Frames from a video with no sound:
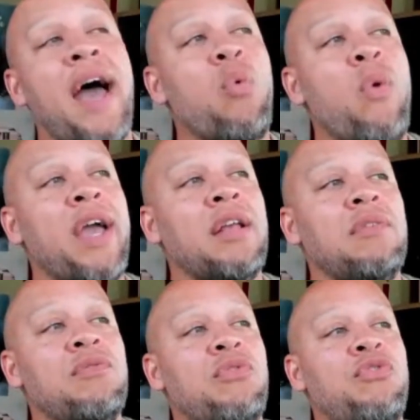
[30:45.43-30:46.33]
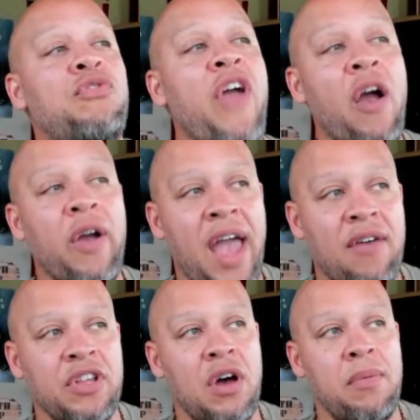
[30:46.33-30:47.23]
that weighed very
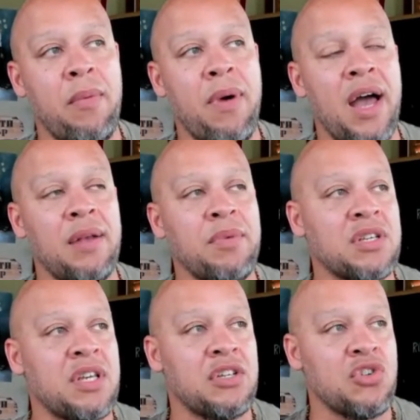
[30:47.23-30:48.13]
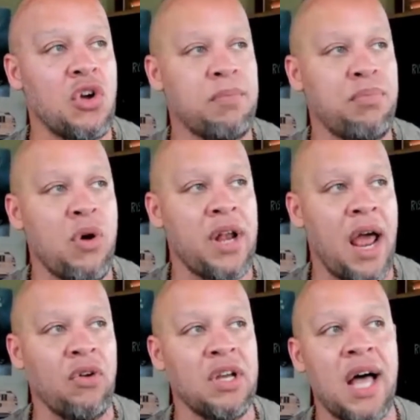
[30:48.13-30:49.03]
heavily on my mind because at a certain point
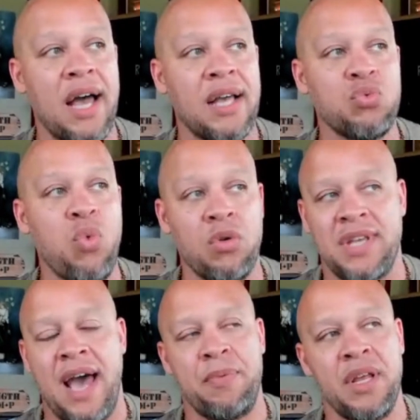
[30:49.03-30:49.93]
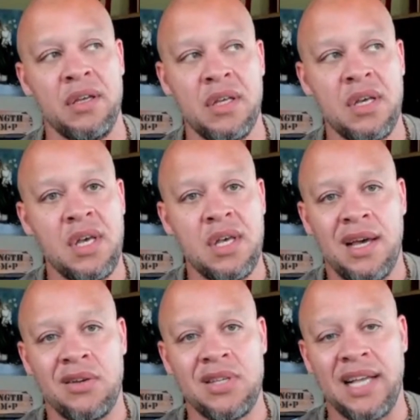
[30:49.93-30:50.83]
I realized what was happening
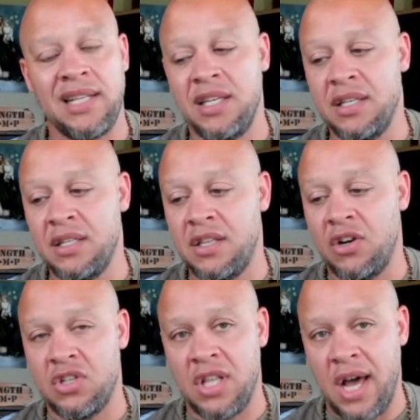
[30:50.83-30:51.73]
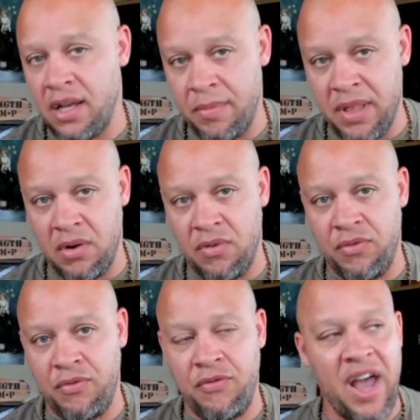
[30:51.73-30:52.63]
and I was like, these, there's a lot of young men that are
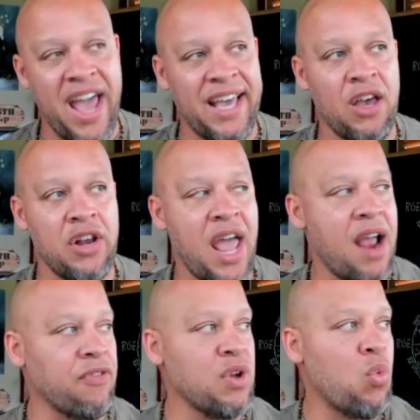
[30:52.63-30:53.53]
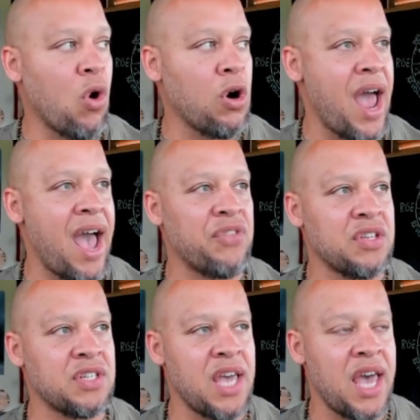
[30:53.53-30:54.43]
hanging on every word I have
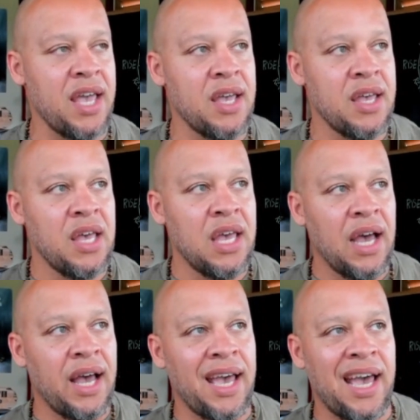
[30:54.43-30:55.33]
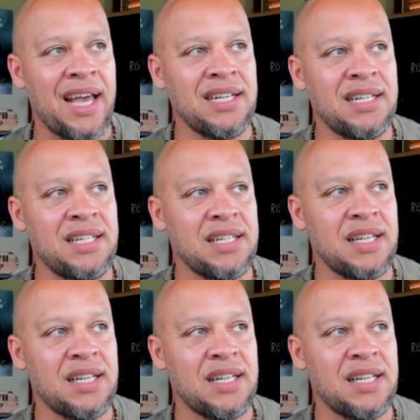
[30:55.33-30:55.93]
to say. And